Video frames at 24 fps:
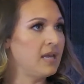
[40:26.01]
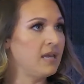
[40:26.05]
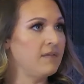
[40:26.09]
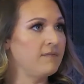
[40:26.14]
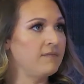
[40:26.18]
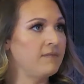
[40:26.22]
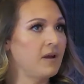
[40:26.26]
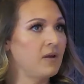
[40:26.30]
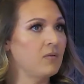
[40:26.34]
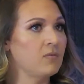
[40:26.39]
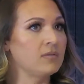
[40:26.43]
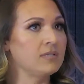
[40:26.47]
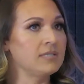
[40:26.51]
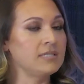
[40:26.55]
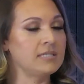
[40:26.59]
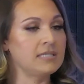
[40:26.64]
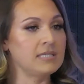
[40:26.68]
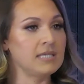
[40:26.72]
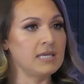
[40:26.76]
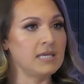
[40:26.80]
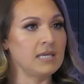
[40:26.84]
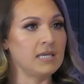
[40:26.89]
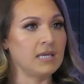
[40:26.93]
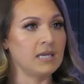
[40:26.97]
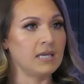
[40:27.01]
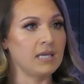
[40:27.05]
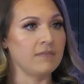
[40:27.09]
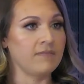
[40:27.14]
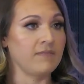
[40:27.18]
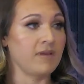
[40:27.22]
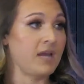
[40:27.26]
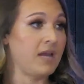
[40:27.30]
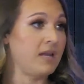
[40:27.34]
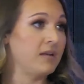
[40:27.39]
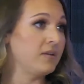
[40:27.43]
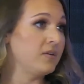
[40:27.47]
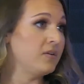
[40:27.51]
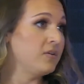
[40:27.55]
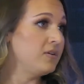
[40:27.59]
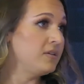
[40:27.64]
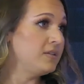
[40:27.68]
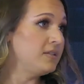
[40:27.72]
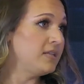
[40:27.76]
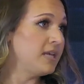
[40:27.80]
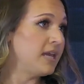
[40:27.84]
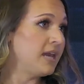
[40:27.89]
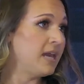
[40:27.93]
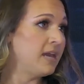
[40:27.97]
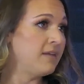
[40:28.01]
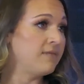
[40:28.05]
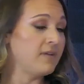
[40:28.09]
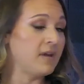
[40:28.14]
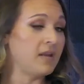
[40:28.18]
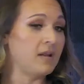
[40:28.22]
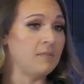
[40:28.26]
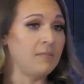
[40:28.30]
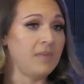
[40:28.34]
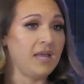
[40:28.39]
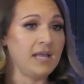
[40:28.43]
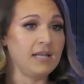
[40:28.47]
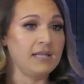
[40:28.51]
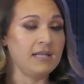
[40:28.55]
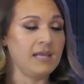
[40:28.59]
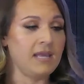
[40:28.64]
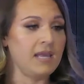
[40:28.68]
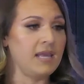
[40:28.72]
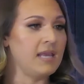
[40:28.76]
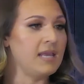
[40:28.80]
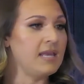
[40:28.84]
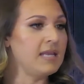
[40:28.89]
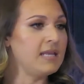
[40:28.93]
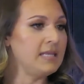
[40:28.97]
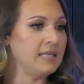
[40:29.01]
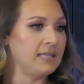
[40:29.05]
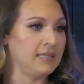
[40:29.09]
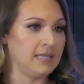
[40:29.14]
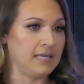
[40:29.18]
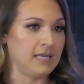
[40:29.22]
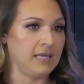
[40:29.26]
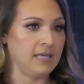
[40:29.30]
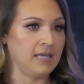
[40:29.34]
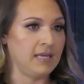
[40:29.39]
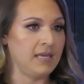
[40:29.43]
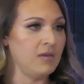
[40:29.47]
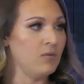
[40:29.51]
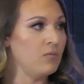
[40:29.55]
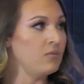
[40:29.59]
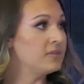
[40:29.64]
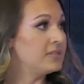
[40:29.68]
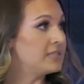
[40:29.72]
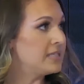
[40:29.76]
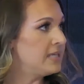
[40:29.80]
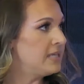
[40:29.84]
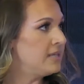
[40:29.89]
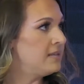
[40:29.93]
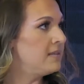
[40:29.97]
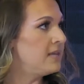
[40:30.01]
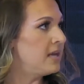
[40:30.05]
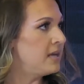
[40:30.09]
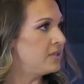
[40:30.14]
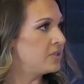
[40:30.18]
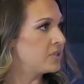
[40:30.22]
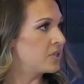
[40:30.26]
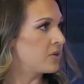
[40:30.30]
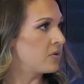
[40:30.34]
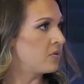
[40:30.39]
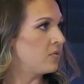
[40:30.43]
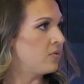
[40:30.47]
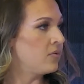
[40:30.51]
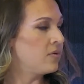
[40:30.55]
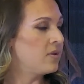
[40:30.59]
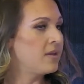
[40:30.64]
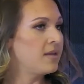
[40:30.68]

If I was sick, if I had a good day, if I had a bad day, anything, it was in that journal.